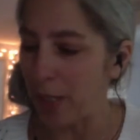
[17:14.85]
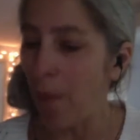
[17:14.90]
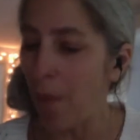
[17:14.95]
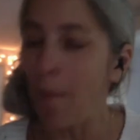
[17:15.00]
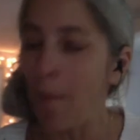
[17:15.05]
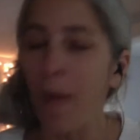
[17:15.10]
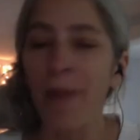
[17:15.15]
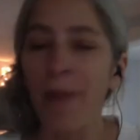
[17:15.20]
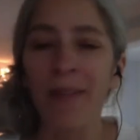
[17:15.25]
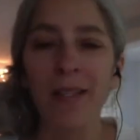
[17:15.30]

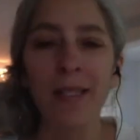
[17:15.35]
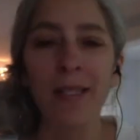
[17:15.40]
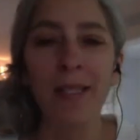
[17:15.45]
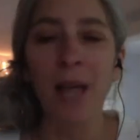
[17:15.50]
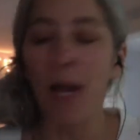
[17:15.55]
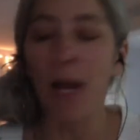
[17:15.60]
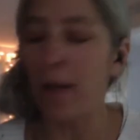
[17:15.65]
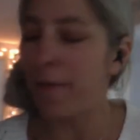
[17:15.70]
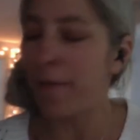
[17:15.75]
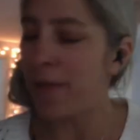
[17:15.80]
up on the
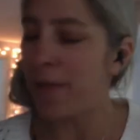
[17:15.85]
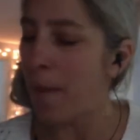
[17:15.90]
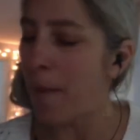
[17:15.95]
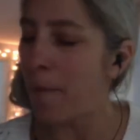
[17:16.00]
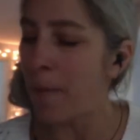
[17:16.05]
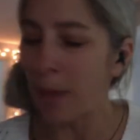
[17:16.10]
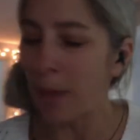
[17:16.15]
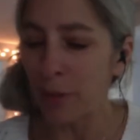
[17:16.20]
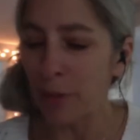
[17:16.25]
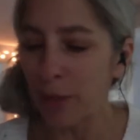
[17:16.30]
side of that
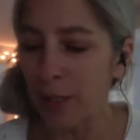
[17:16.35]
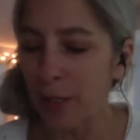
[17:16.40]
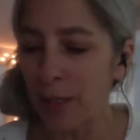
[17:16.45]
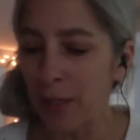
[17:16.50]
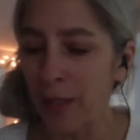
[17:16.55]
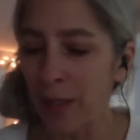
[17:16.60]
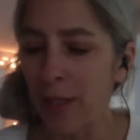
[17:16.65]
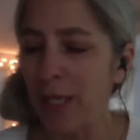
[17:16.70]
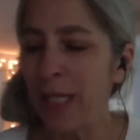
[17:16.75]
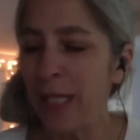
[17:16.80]
mountain,